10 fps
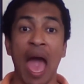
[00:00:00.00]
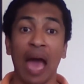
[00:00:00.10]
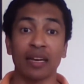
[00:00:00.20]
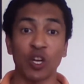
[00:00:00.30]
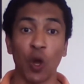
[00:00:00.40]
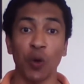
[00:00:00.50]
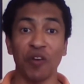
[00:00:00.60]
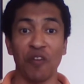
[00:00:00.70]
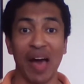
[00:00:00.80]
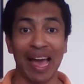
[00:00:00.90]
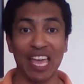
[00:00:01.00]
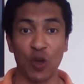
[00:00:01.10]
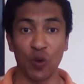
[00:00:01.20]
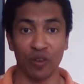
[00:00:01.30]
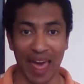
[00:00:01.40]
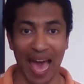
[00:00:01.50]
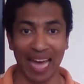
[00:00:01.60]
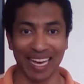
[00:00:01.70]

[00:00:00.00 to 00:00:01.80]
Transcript: to notify you that